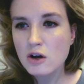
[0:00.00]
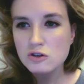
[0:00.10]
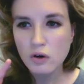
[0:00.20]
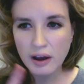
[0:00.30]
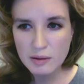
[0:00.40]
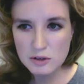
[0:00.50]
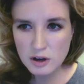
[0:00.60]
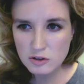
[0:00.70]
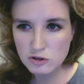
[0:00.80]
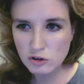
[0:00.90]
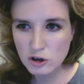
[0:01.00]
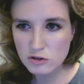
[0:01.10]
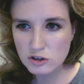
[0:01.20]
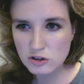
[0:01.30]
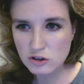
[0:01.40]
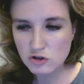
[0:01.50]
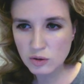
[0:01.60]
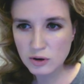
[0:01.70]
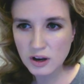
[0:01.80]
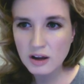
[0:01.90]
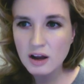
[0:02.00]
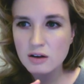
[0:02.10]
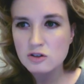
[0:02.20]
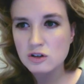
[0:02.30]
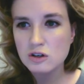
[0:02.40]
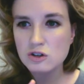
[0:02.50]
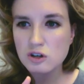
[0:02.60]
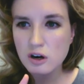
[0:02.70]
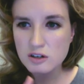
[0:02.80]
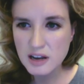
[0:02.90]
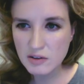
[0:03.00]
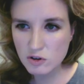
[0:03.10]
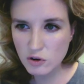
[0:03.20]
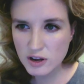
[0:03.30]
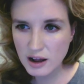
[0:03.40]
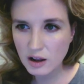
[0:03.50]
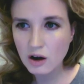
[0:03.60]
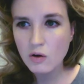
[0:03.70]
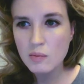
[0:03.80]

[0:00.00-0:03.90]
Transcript: So Amazon Studios is distributing, and it's going to star David Oyelowo,